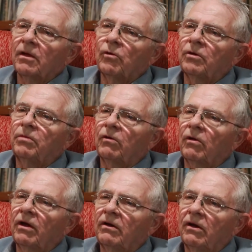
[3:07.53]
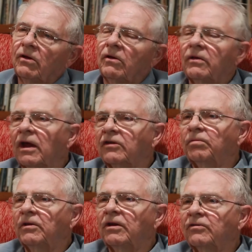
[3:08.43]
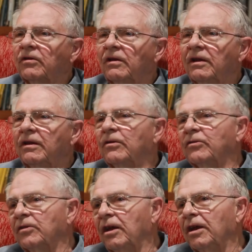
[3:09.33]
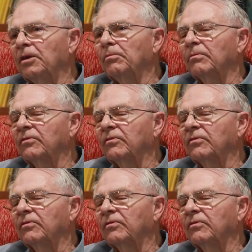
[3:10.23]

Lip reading: would be written under the expedition leader's name.